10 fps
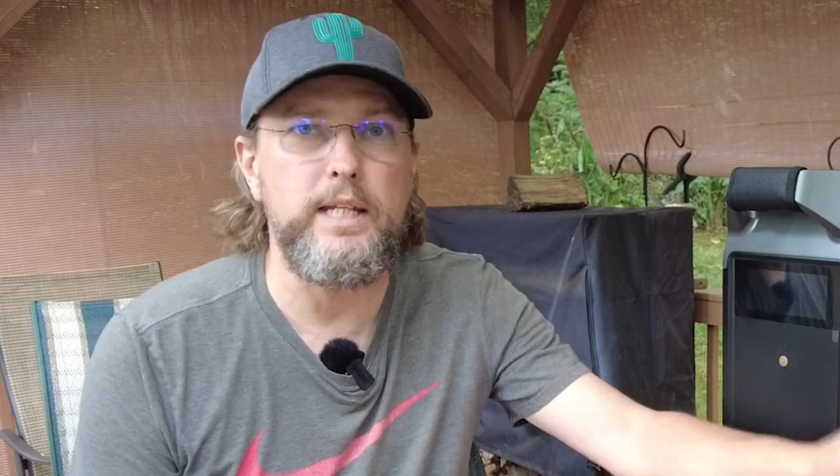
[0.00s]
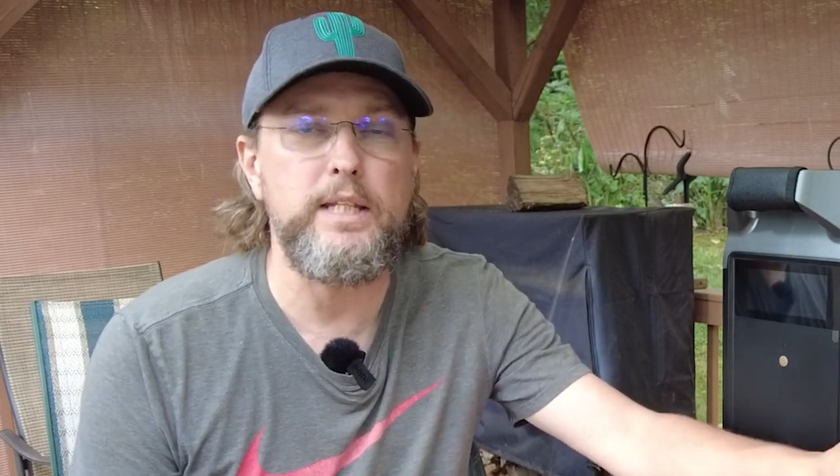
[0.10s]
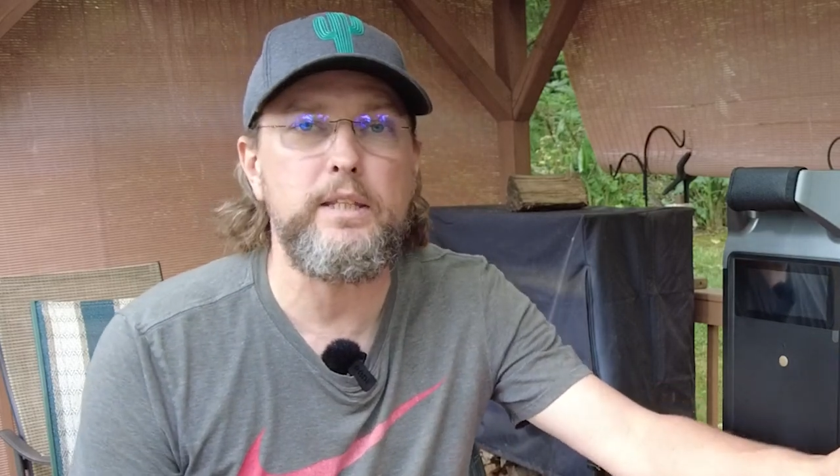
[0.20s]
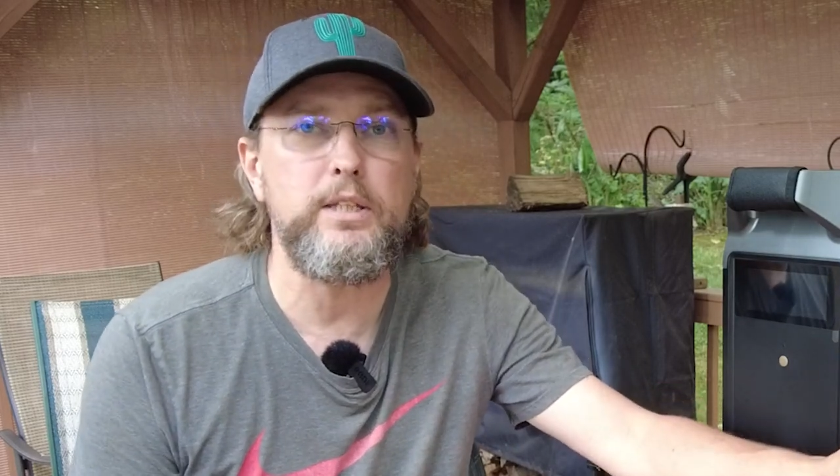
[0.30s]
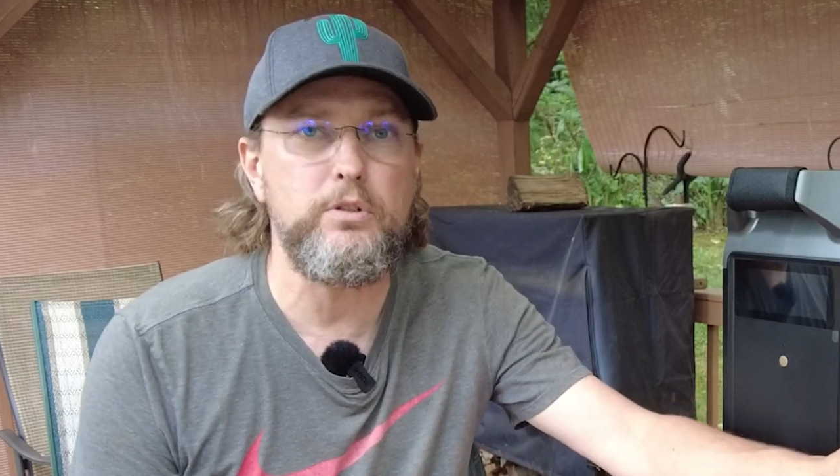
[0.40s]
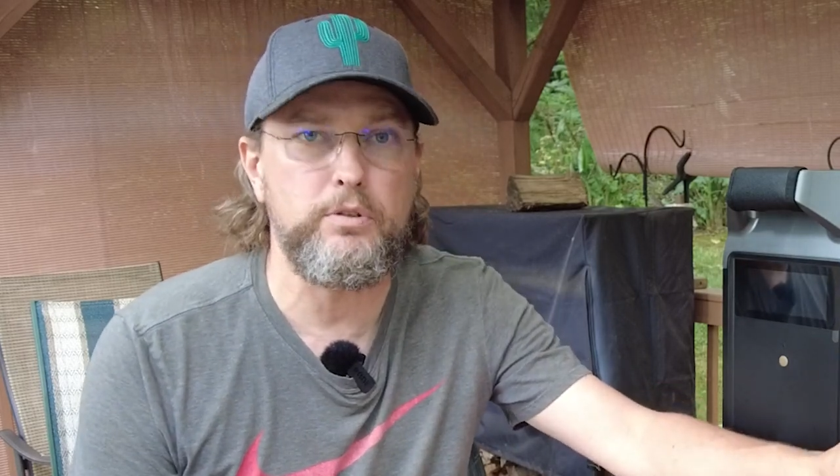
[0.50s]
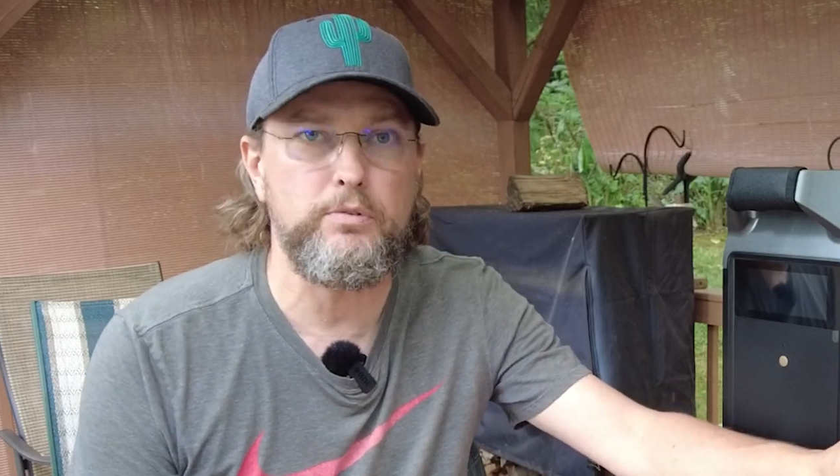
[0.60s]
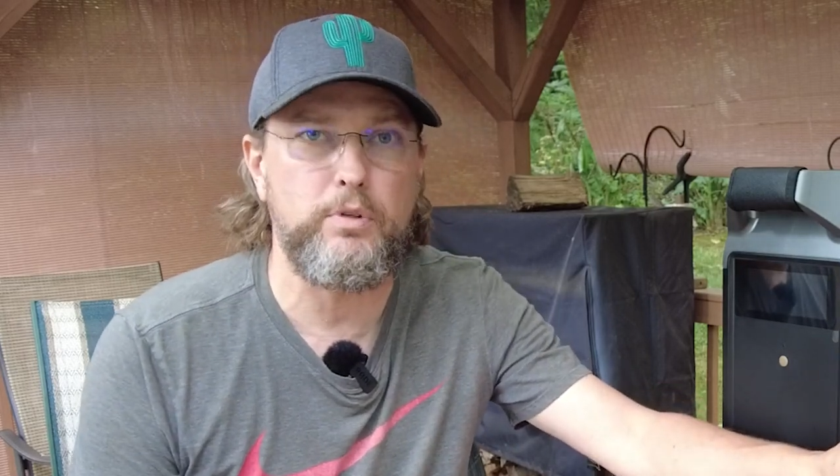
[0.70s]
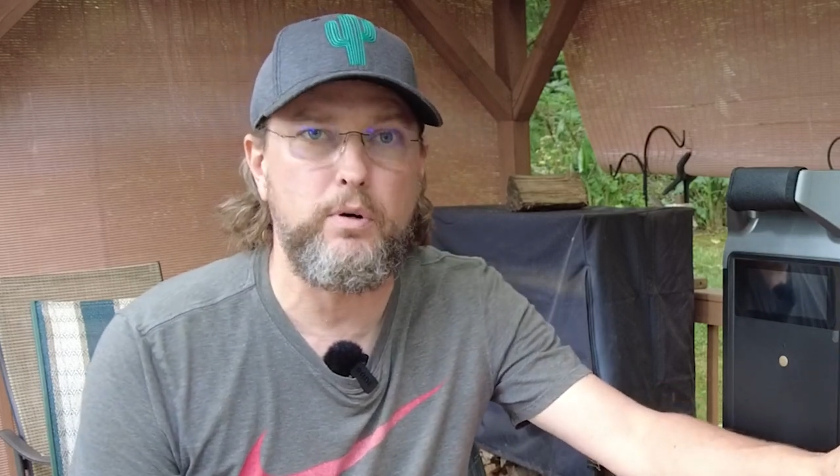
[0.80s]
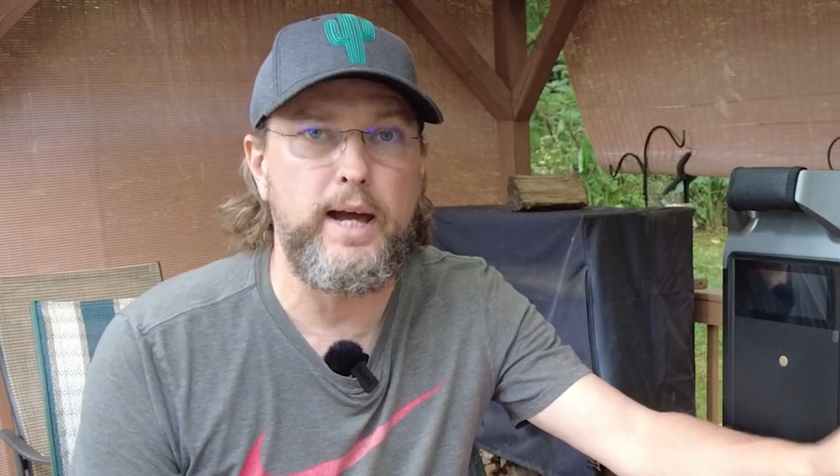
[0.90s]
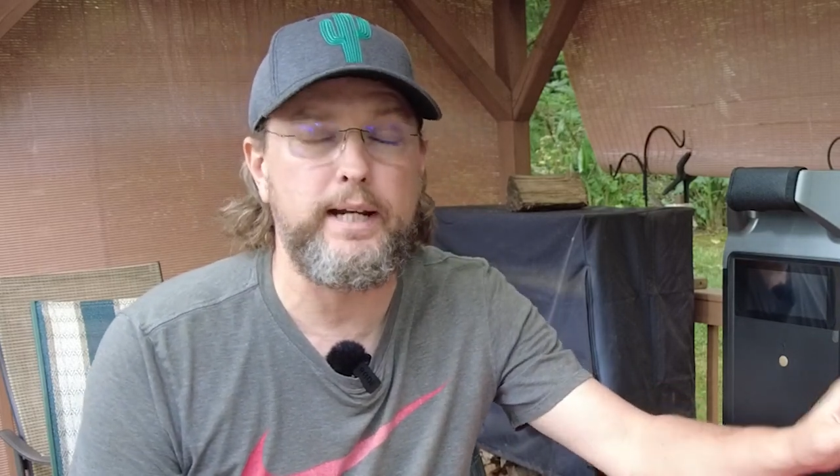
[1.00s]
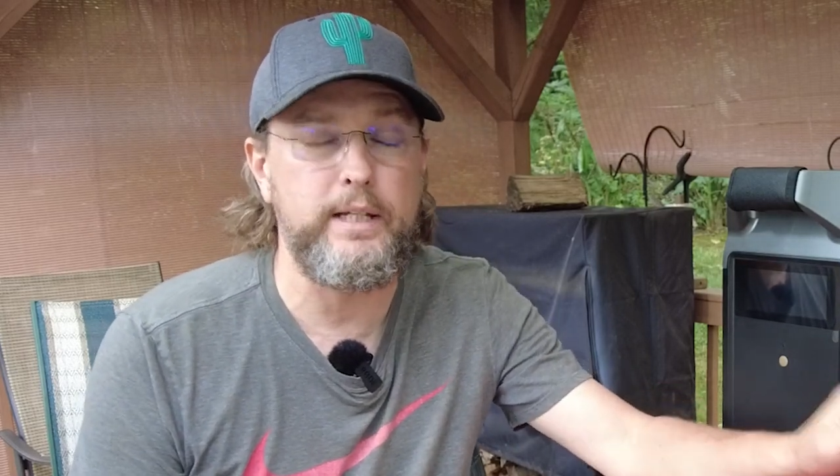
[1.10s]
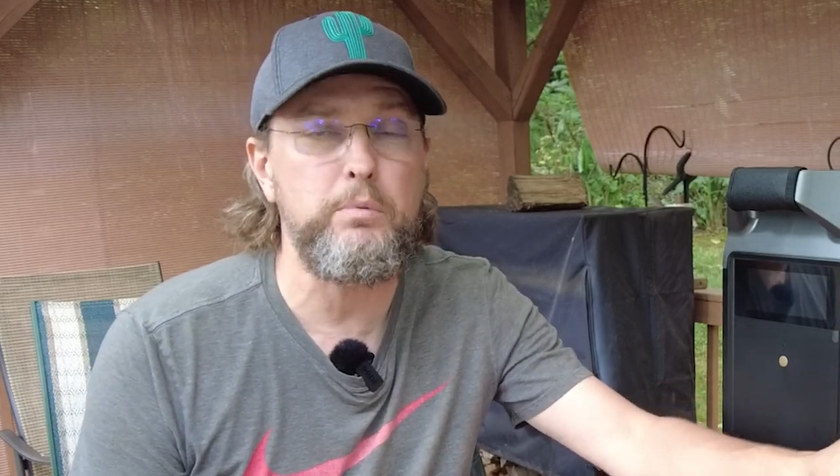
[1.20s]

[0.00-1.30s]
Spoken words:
anything you can throw at it.